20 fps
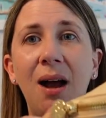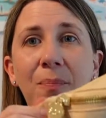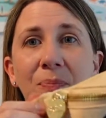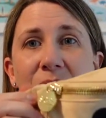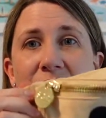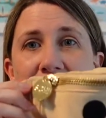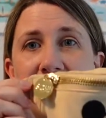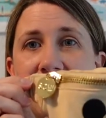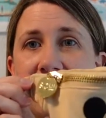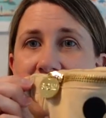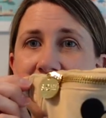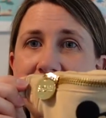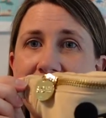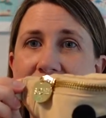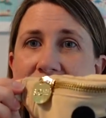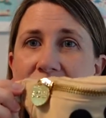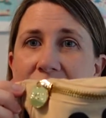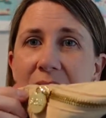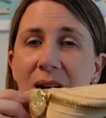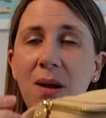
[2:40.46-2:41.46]
So this is the
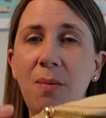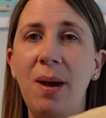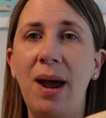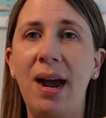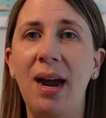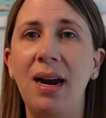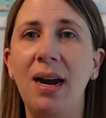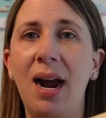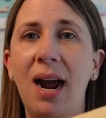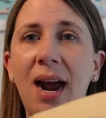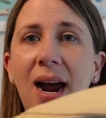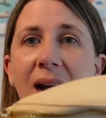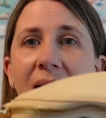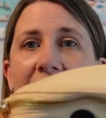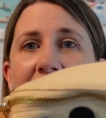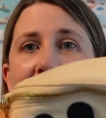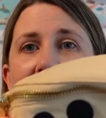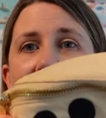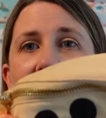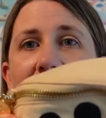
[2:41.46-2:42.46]
Fanny Pack. I
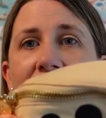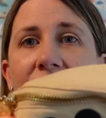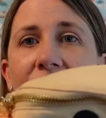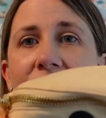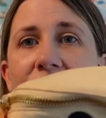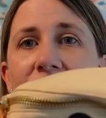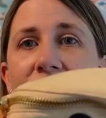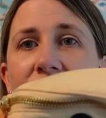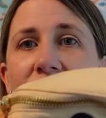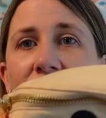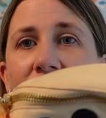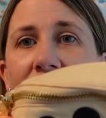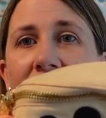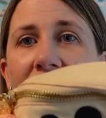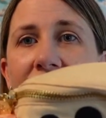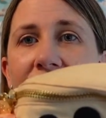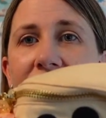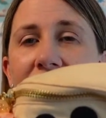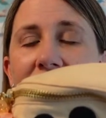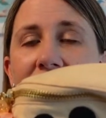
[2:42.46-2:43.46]
have 2
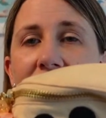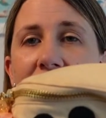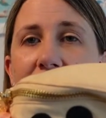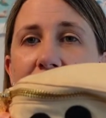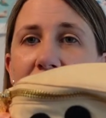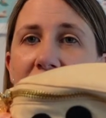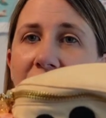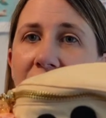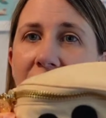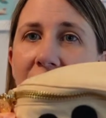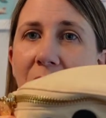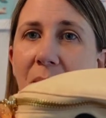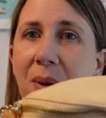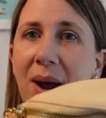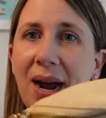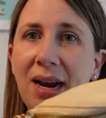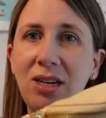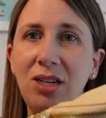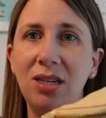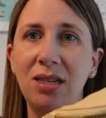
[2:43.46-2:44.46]
of the medium
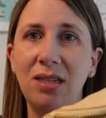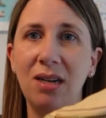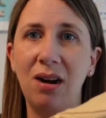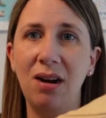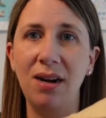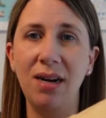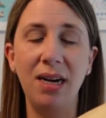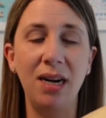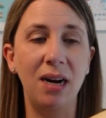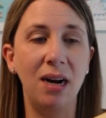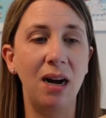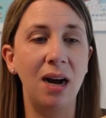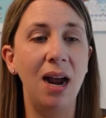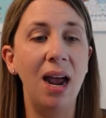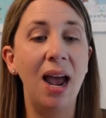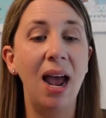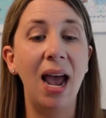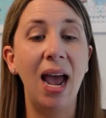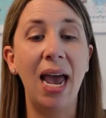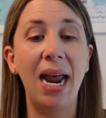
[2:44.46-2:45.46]
patches on here,
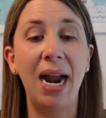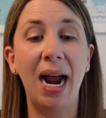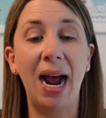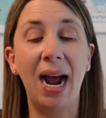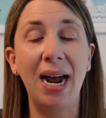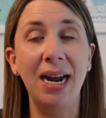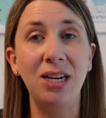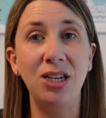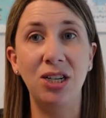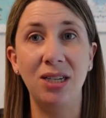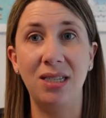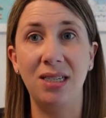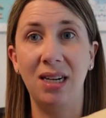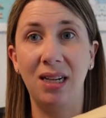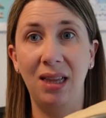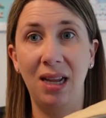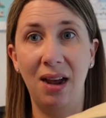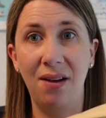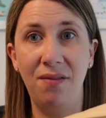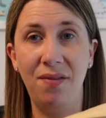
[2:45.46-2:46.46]
and I just
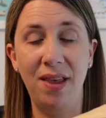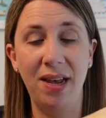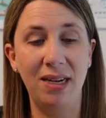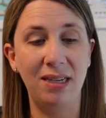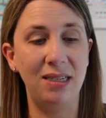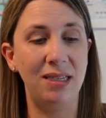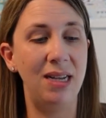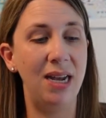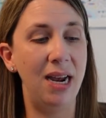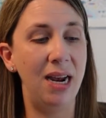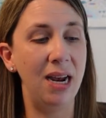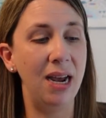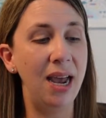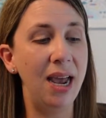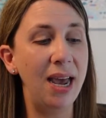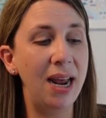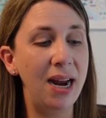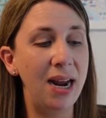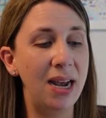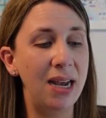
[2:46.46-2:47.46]
love this thing.
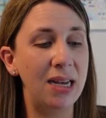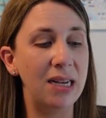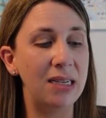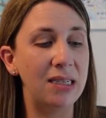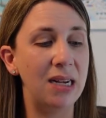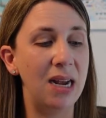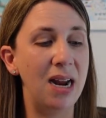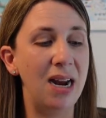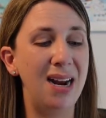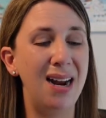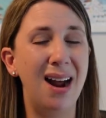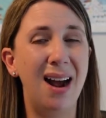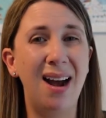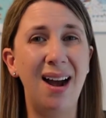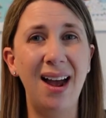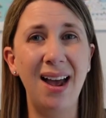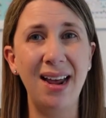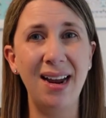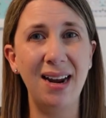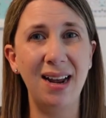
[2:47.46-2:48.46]
It is
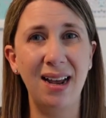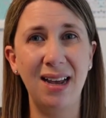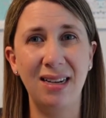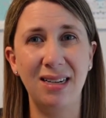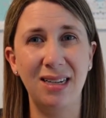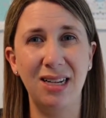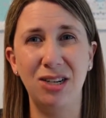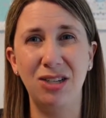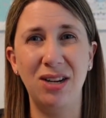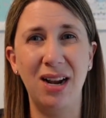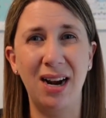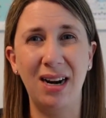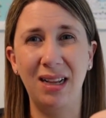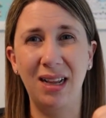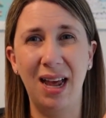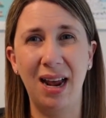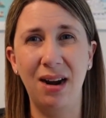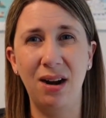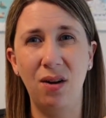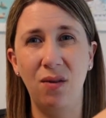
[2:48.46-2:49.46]
not, there's not a
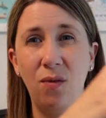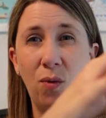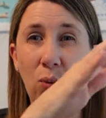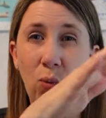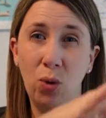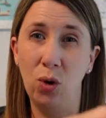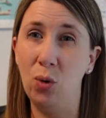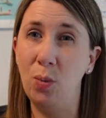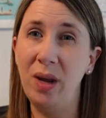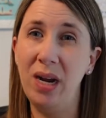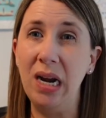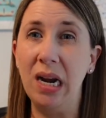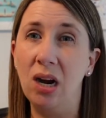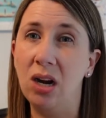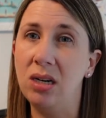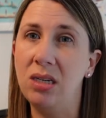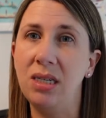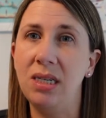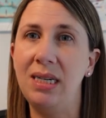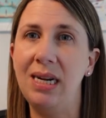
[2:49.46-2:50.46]
lot of room in
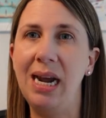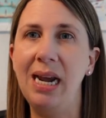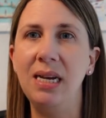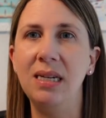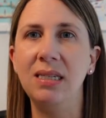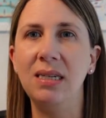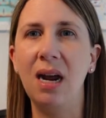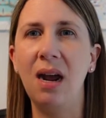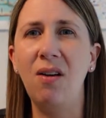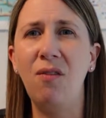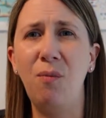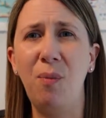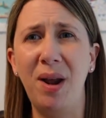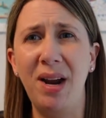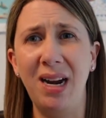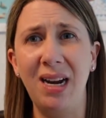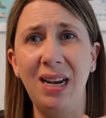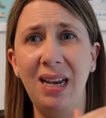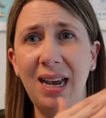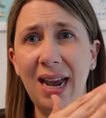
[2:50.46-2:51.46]
here to take stuff, but
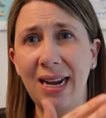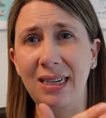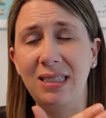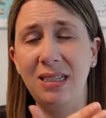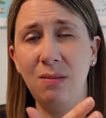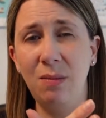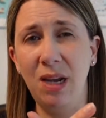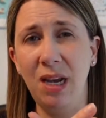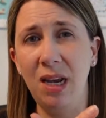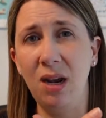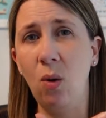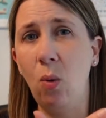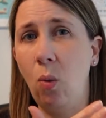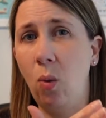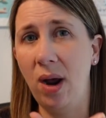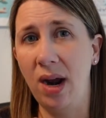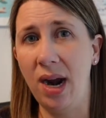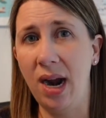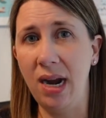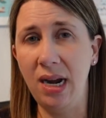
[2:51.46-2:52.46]
it gets me
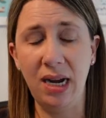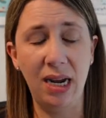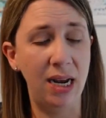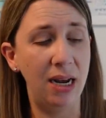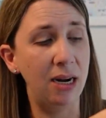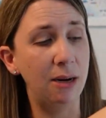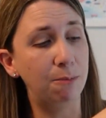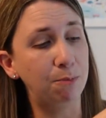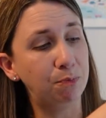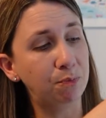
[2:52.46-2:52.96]
what I need.